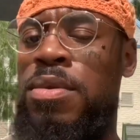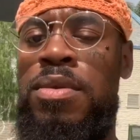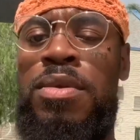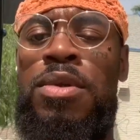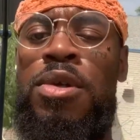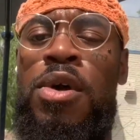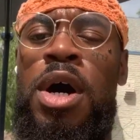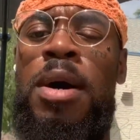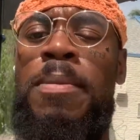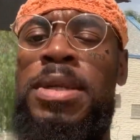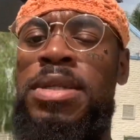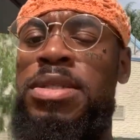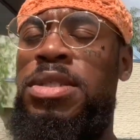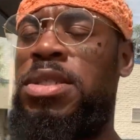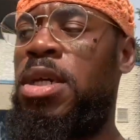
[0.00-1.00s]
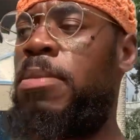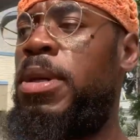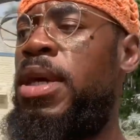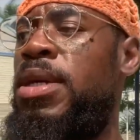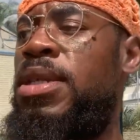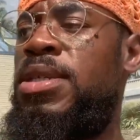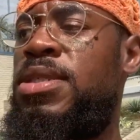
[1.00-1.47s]
You know, I'm in the gym
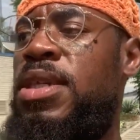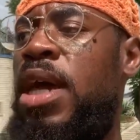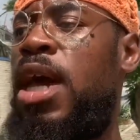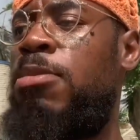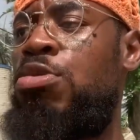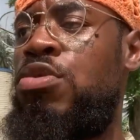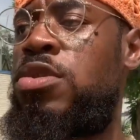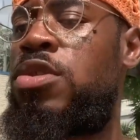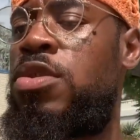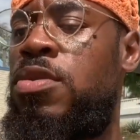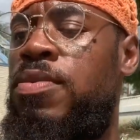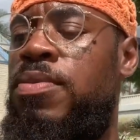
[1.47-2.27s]
hitting these cables,